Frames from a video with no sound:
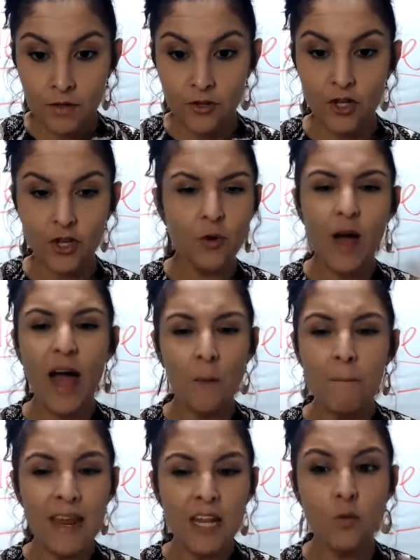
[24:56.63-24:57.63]
Do you know
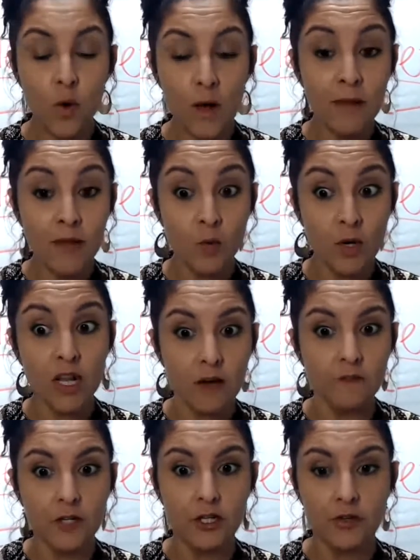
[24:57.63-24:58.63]
how many women would
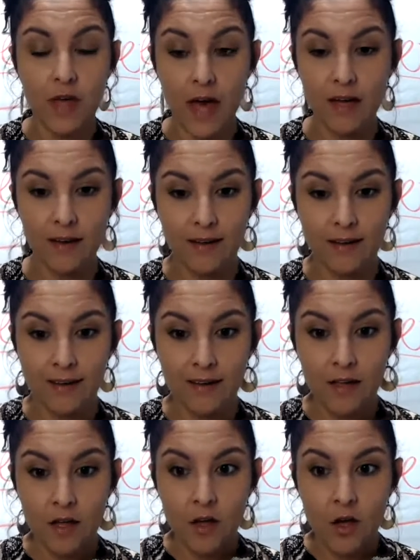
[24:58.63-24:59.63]
love to do that?
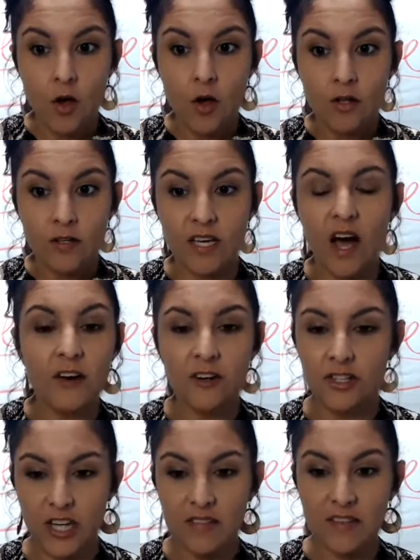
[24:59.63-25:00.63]
To
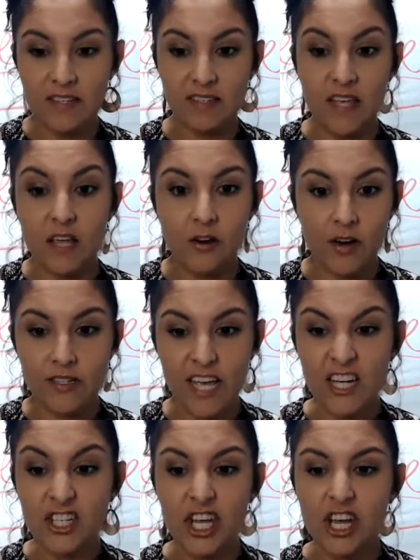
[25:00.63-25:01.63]
understand the secrets,
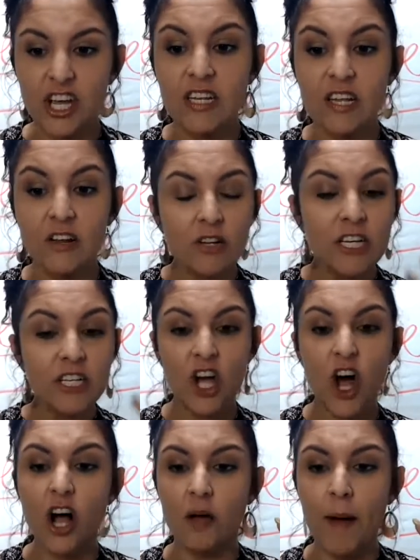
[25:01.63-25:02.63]
and she can literally
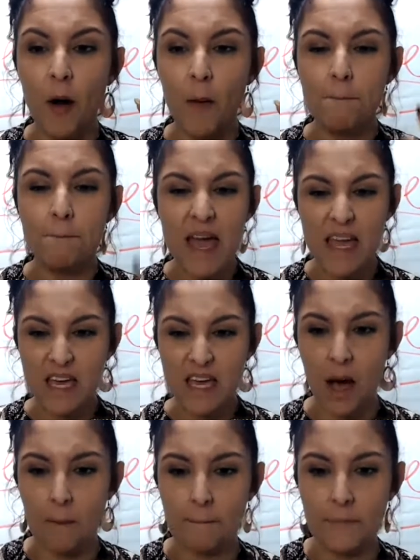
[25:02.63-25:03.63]
talk about makeup